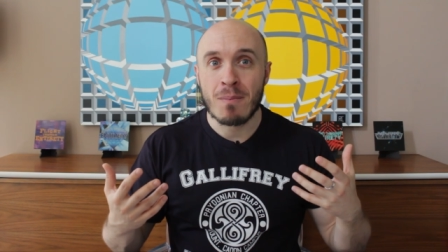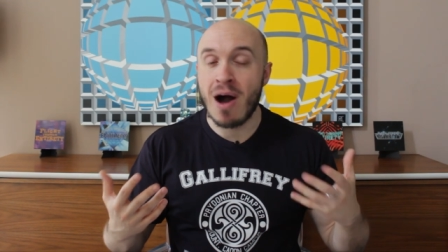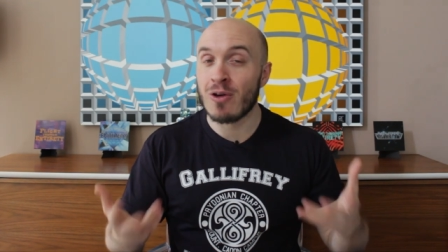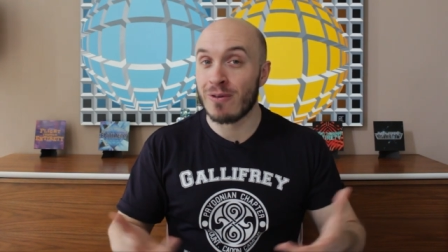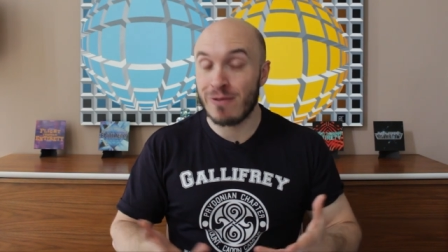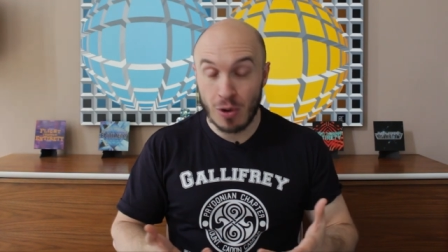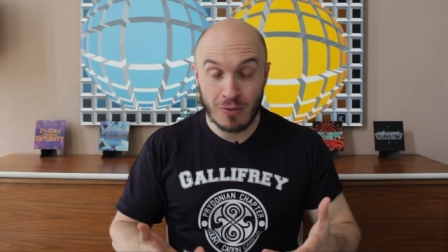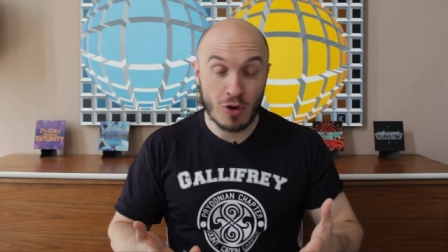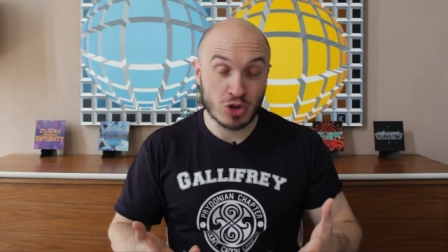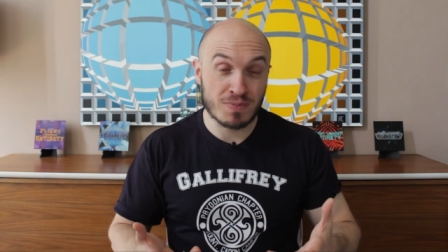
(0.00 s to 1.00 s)
Margaret
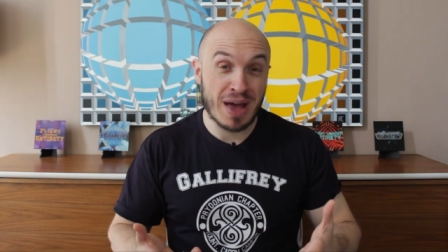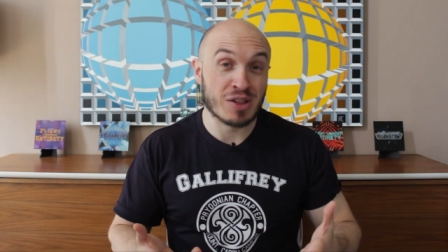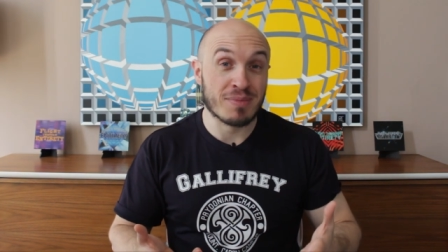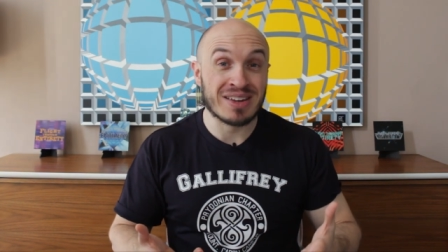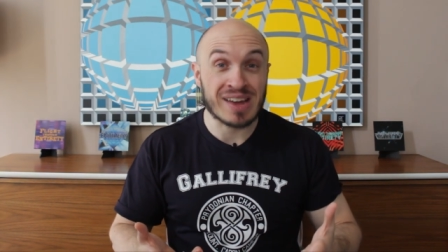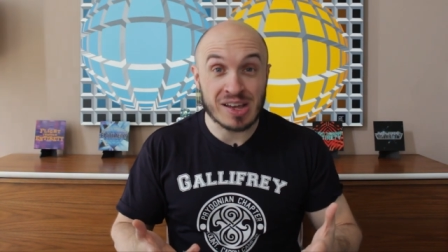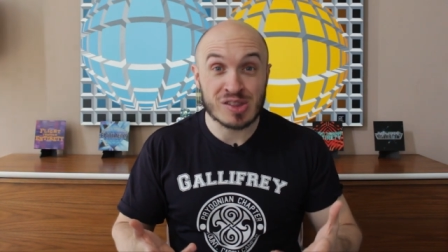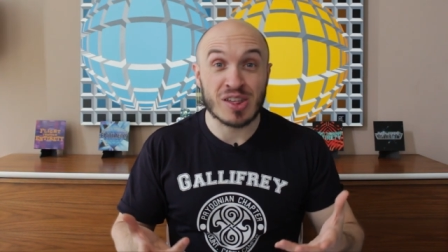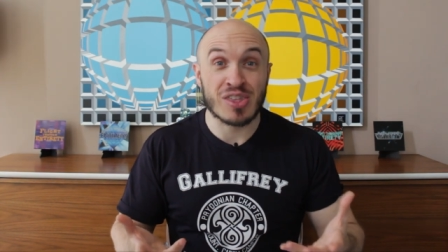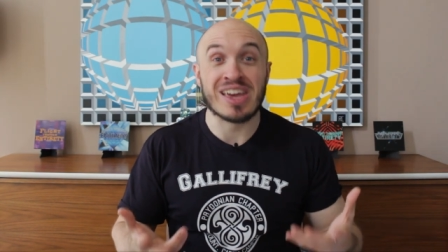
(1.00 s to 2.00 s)
Felfoch, Pasimir de
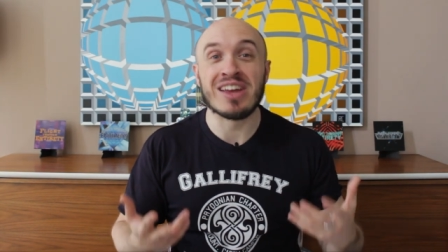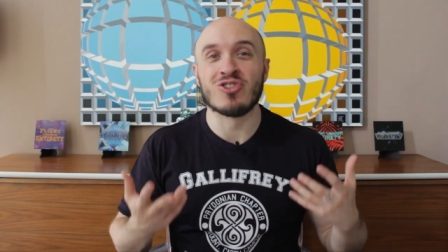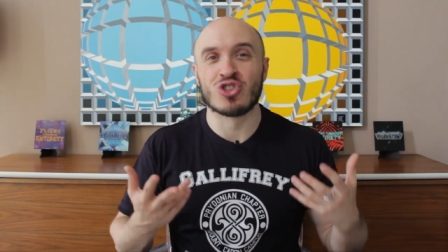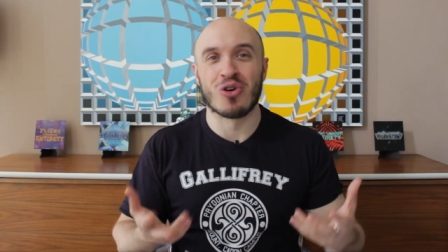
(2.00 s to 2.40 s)
Slovene,